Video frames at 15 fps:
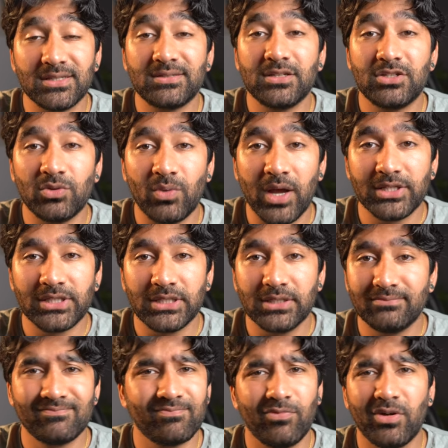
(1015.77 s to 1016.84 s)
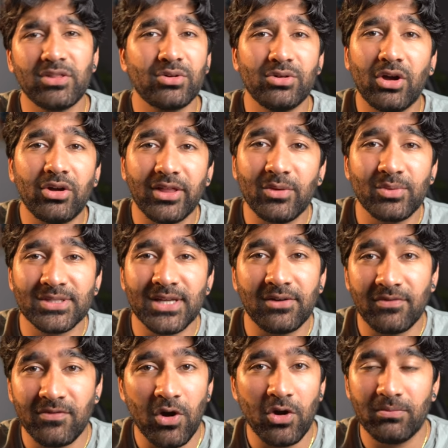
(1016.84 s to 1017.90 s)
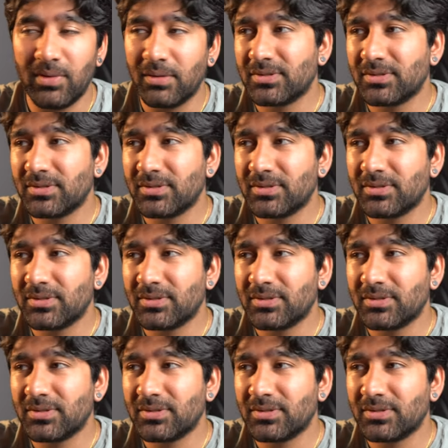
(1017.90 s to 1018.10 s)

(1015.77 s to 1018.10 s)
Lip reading: the situation, whether or not it was our fault.